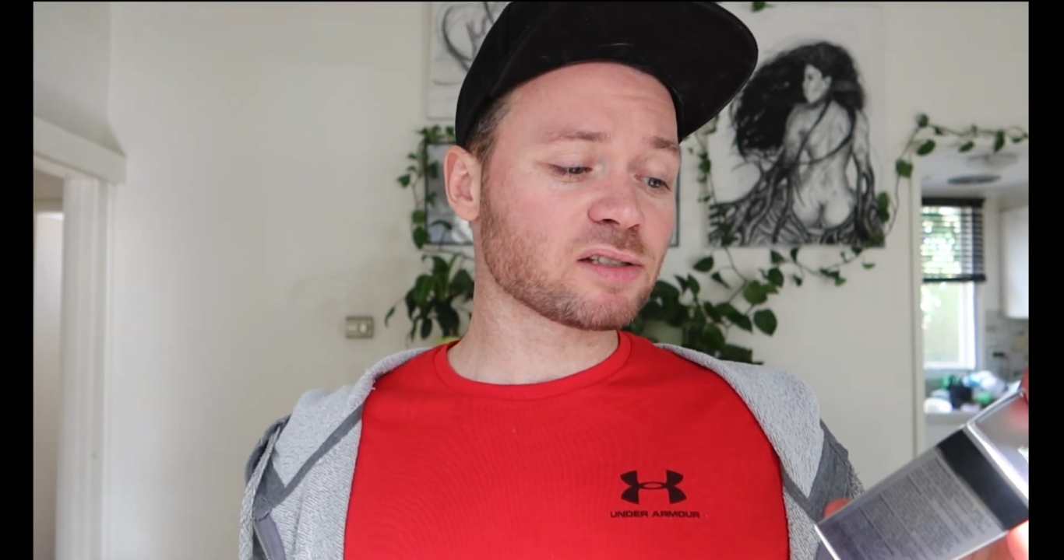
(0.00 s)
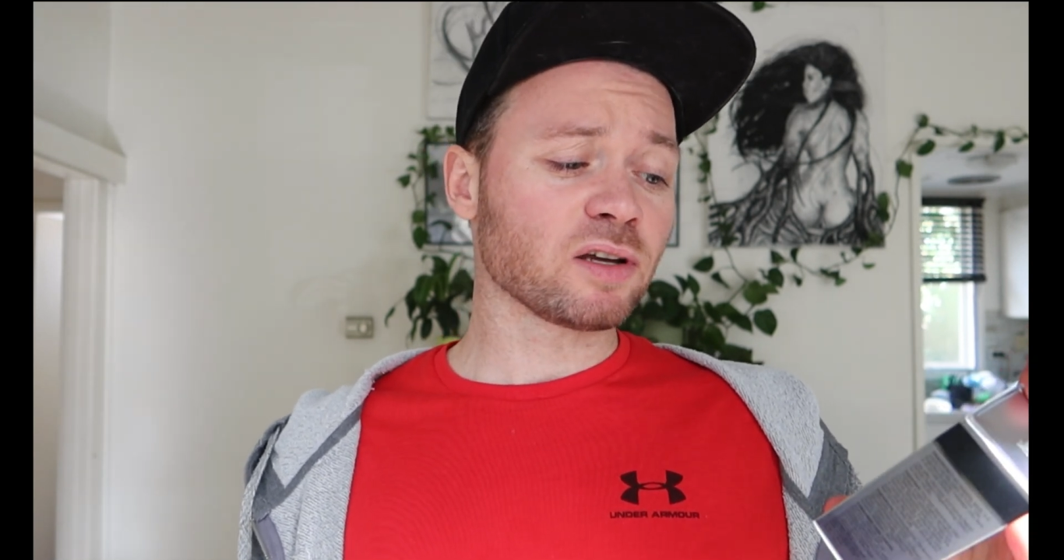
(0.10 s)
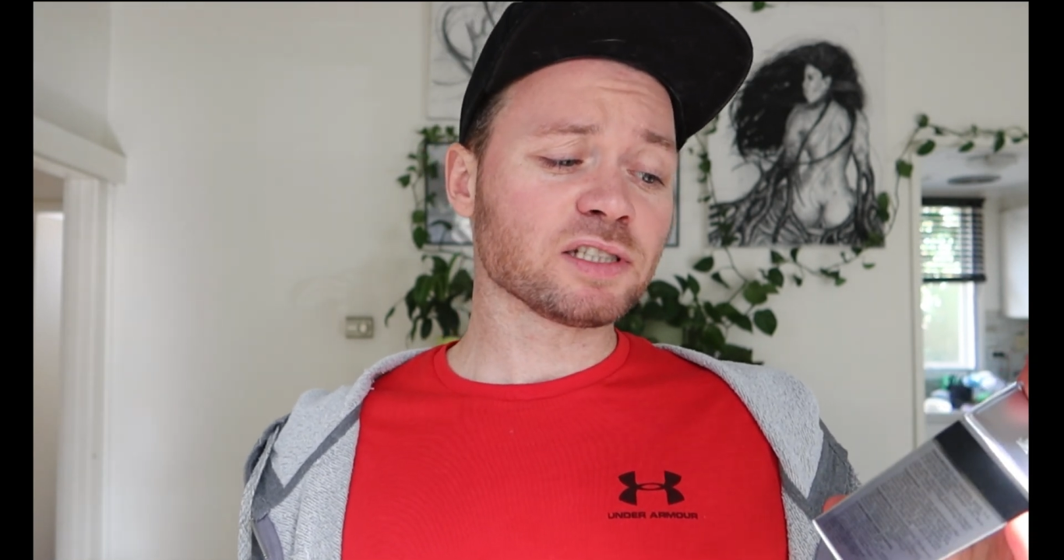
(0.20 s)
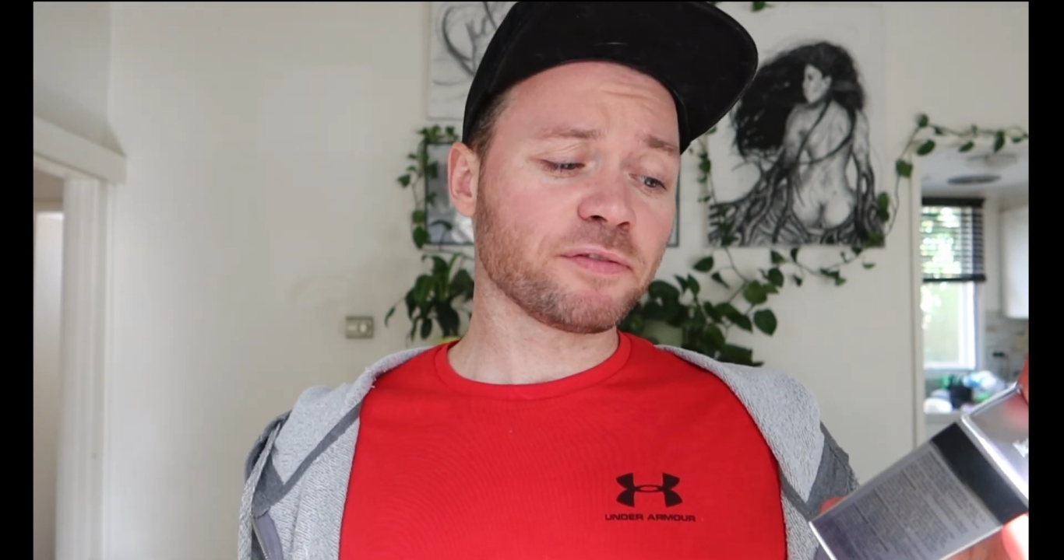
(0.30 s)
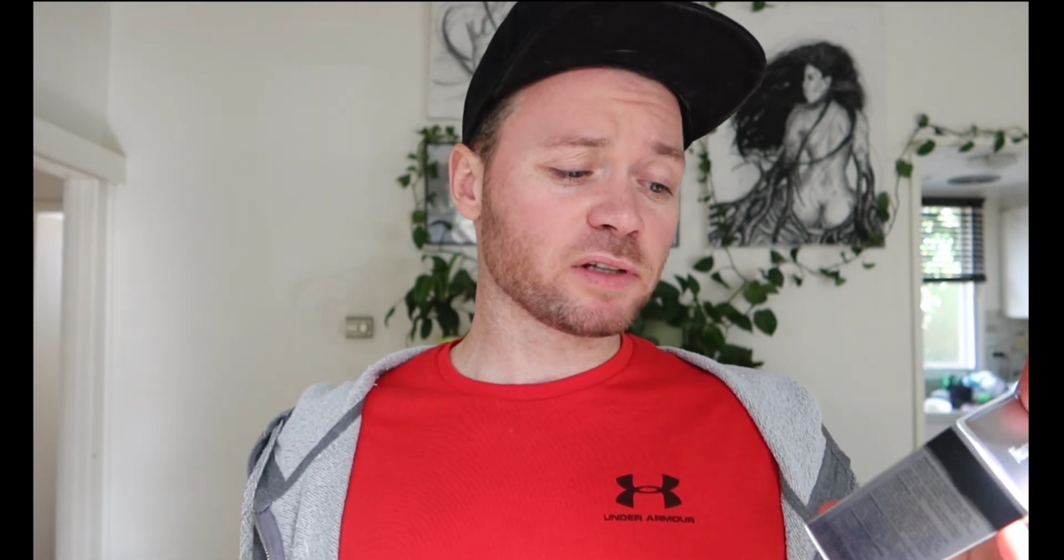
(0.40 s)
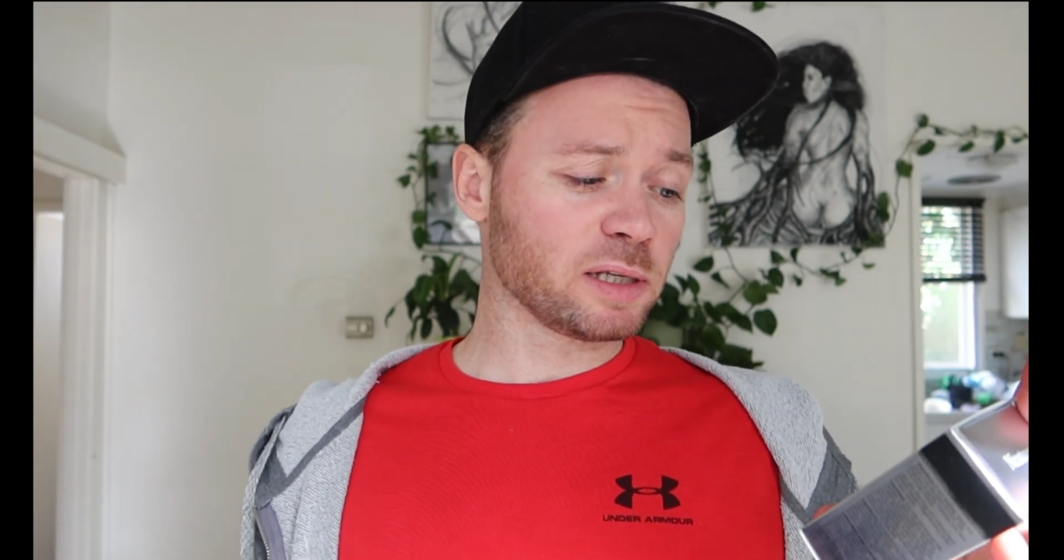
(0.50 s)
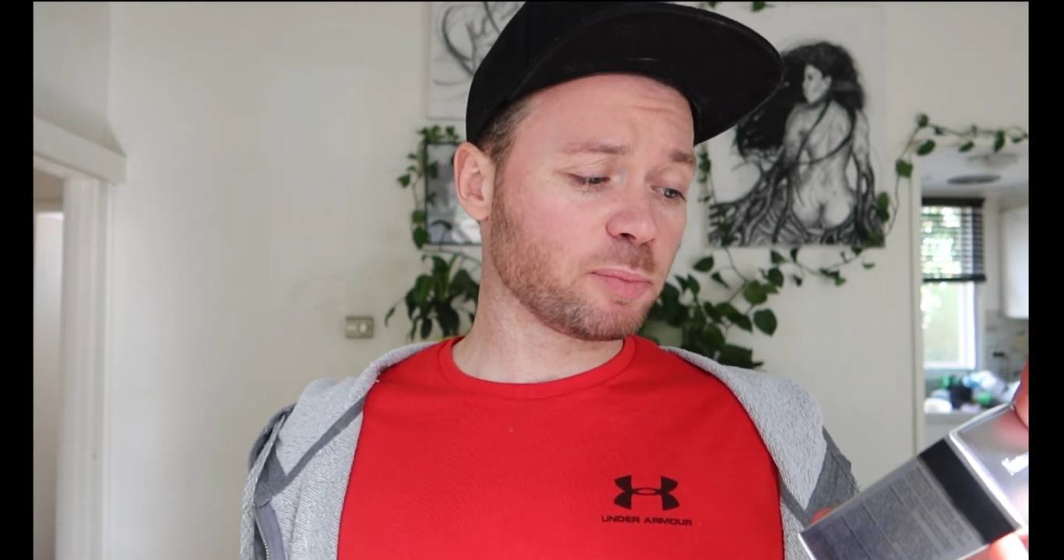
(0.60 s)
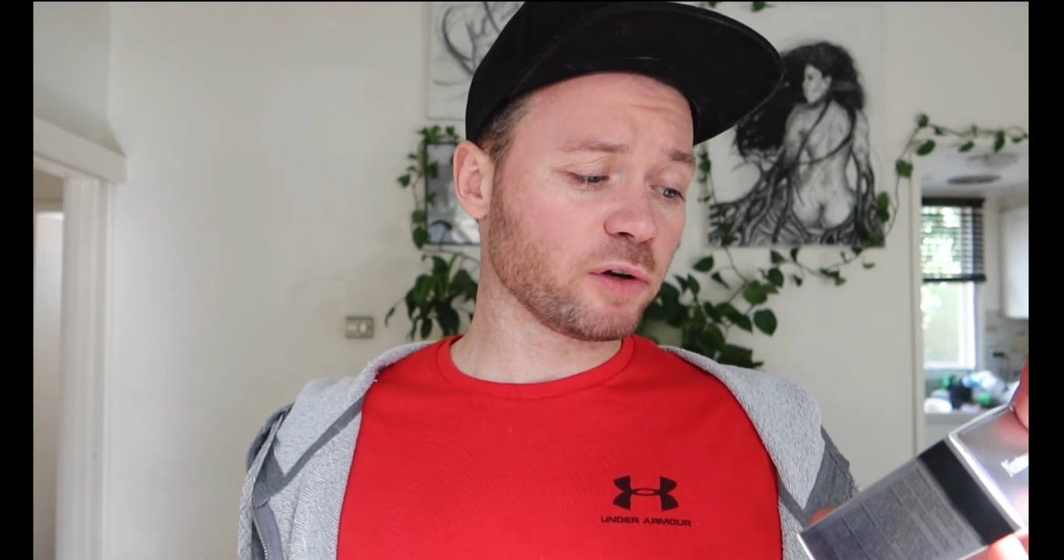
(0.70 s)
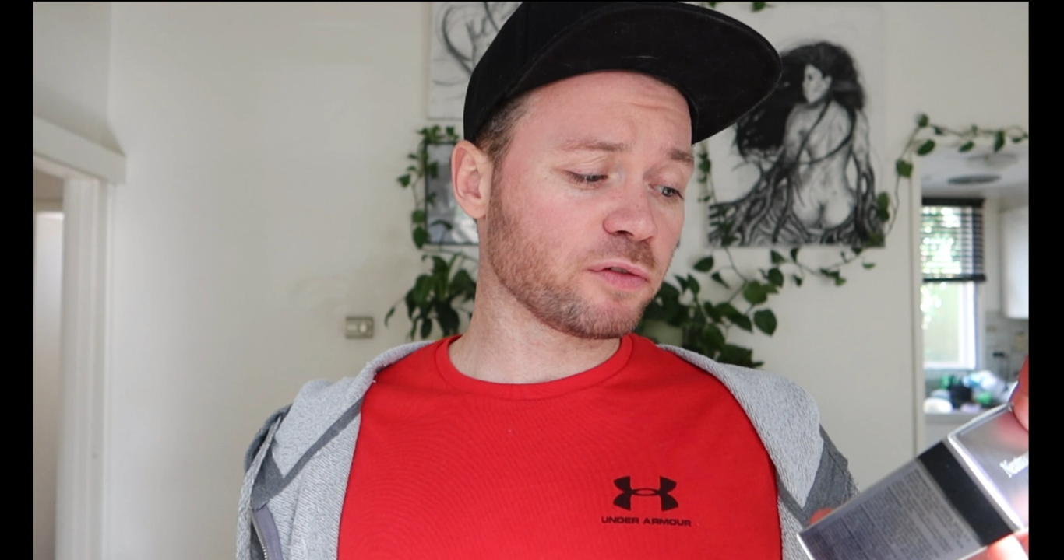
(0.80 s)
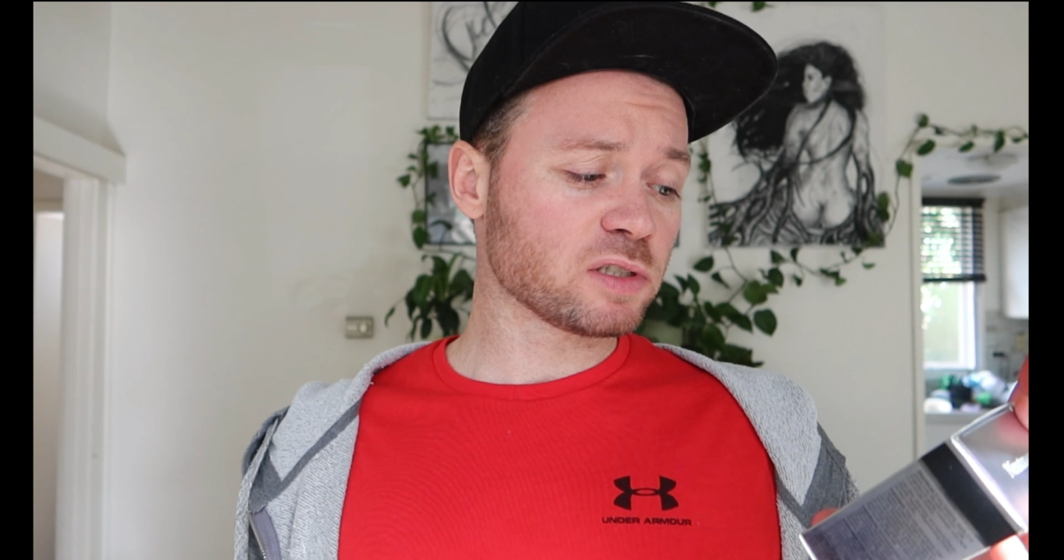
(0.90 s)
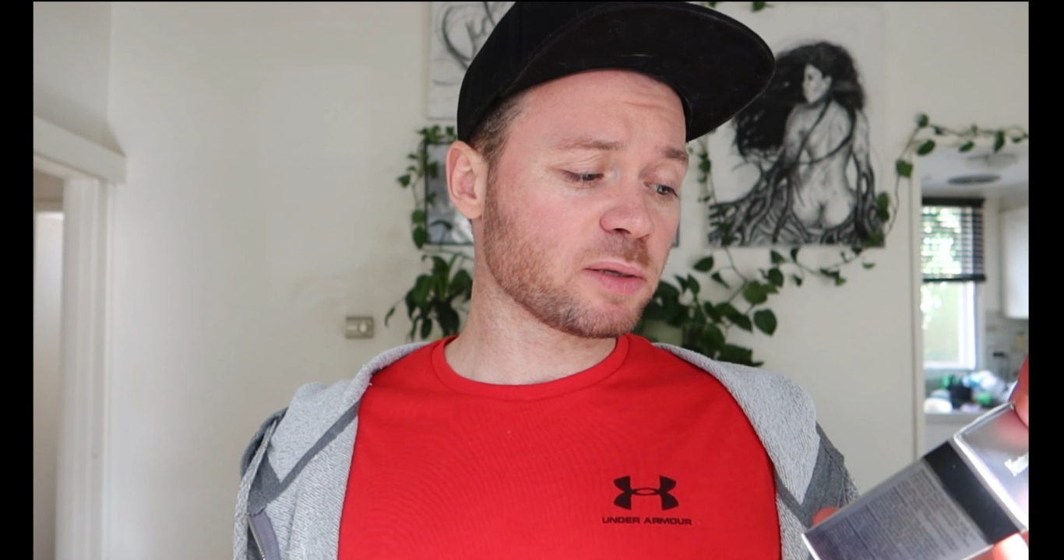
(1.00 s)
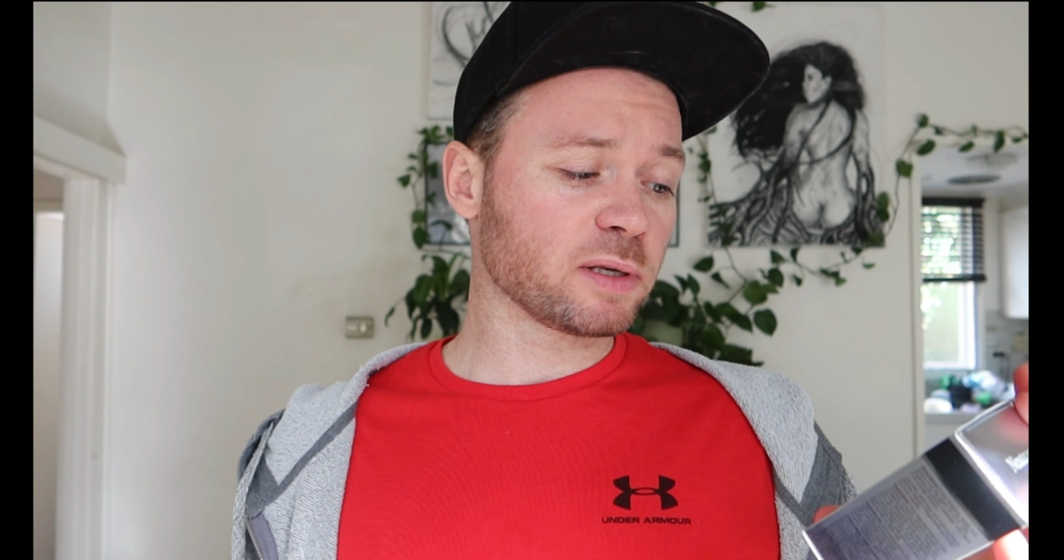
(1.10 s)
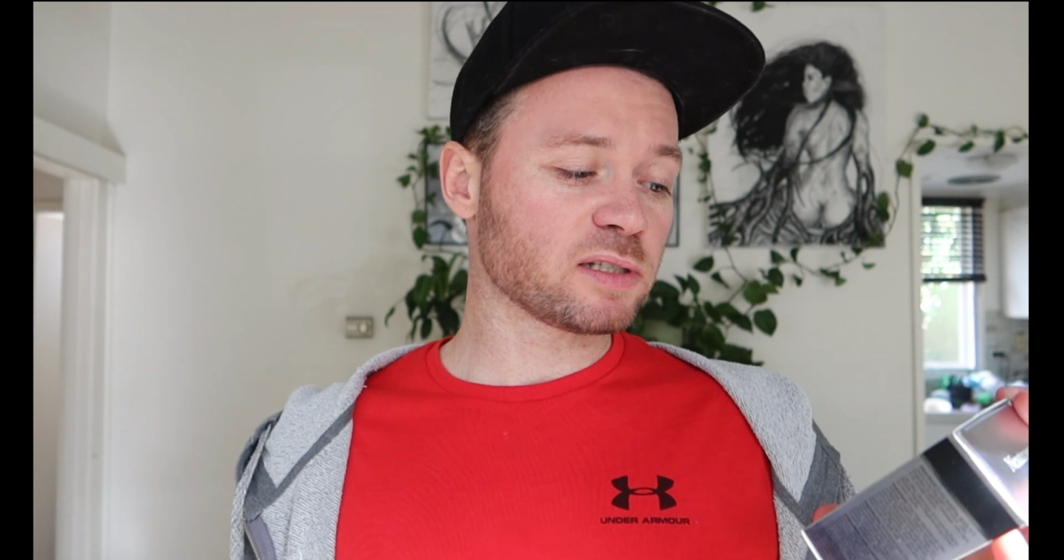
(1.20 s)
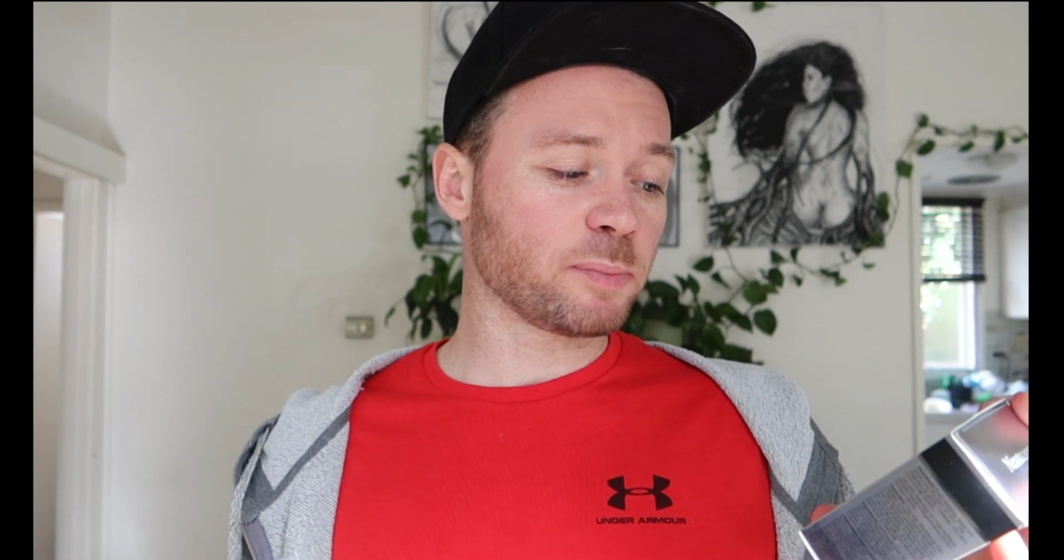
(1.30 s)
scientifically proven to be